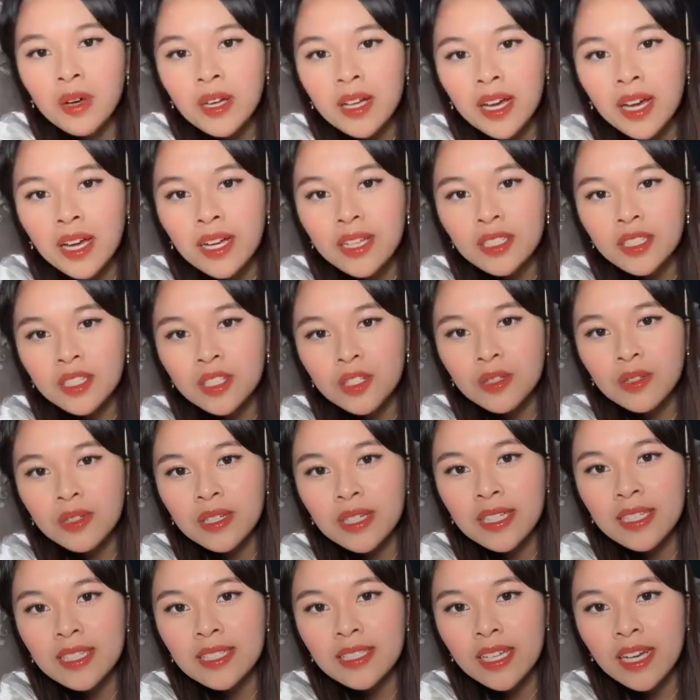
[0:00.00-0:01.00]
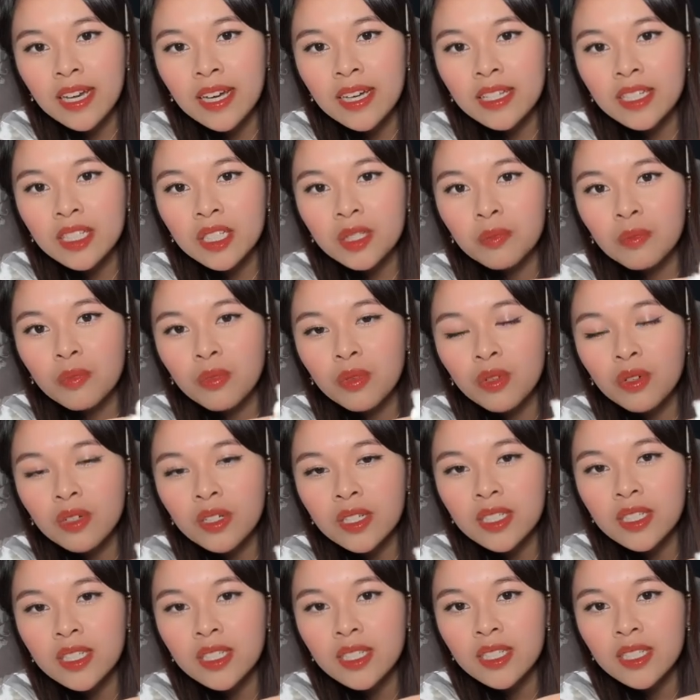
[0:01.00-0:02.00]
I do is I just
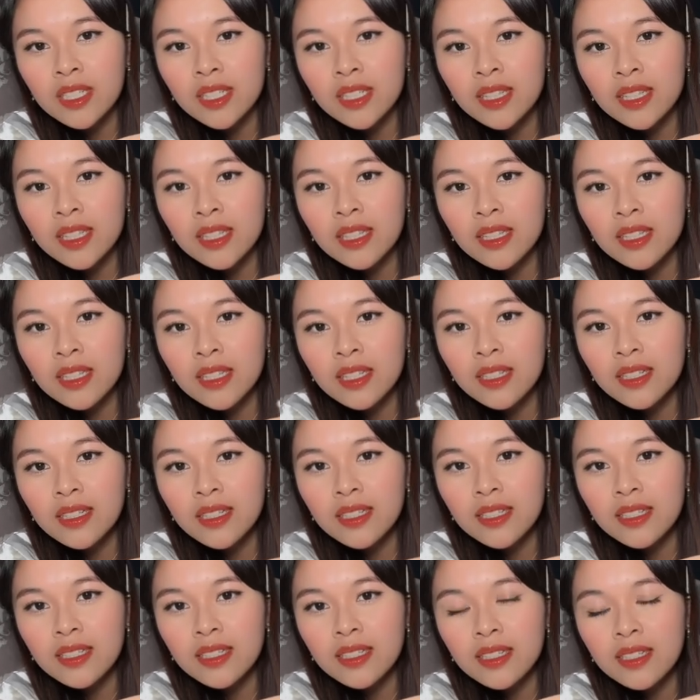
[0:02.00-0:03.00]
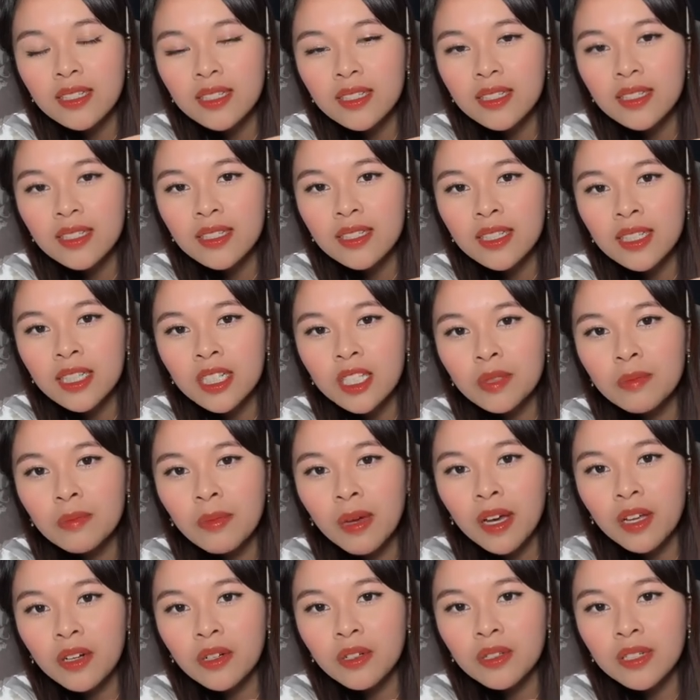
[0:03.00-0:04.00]
push each
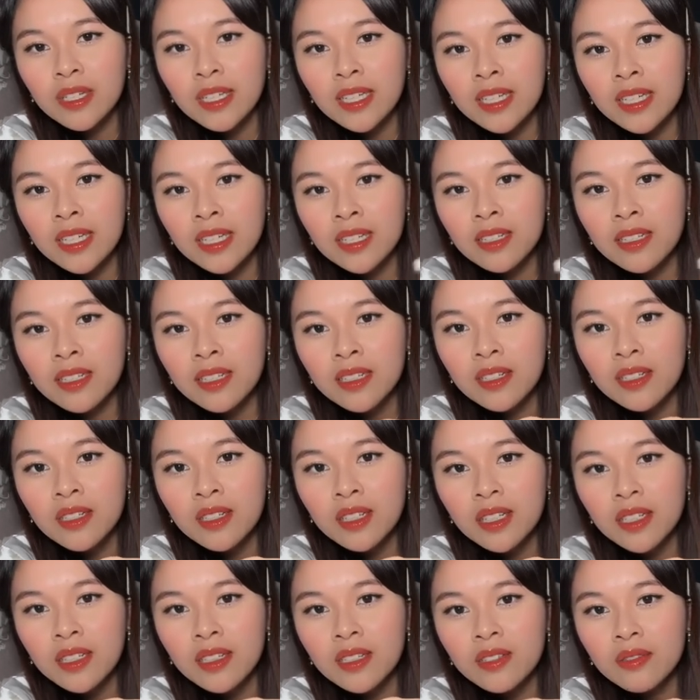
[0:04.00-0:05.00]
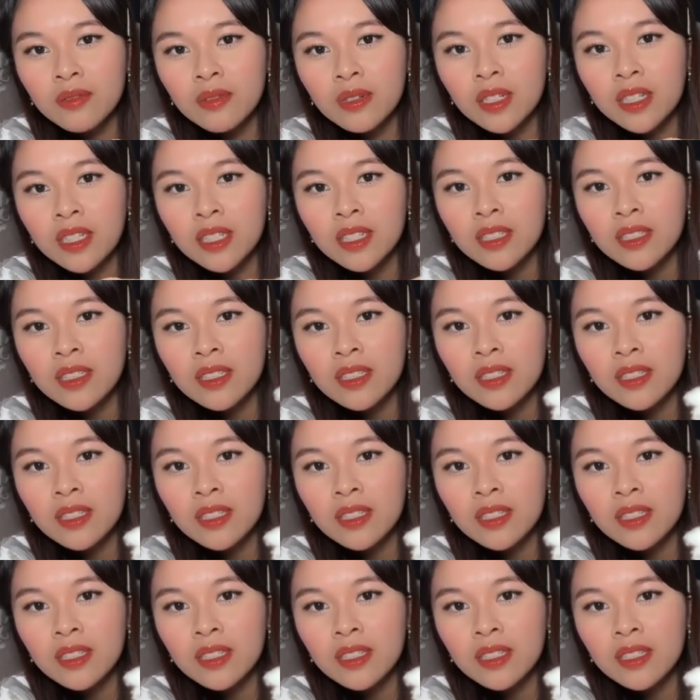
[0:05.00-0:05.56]
petal inwards